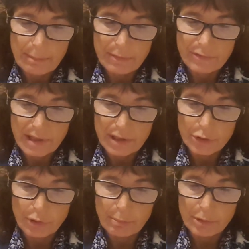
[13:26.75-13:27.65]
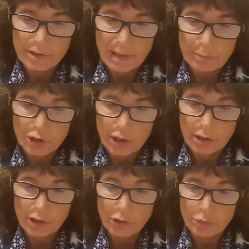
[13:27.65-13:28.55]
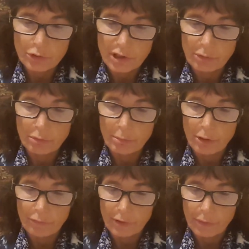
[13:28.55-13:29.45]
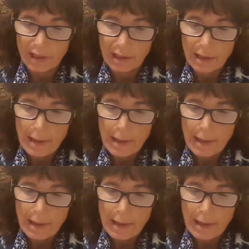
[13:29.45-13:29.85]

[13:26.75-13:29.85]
of sensory perception used in remote viewing